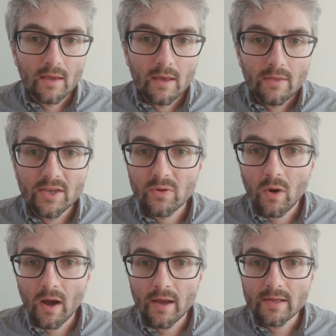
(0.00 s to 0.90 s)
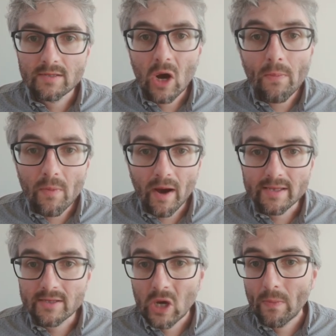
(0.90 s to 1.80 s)
This requires
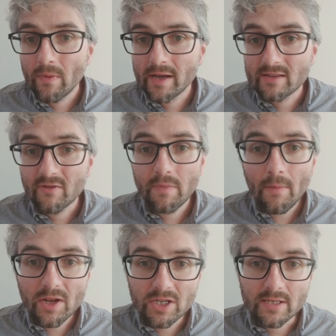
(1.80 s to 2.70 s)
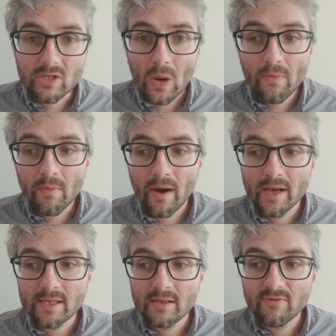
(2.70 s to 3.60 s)
compromises from publishers,
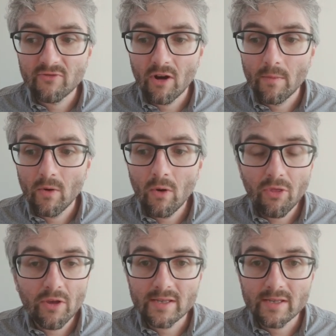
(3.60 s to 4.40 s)
compromises from authors,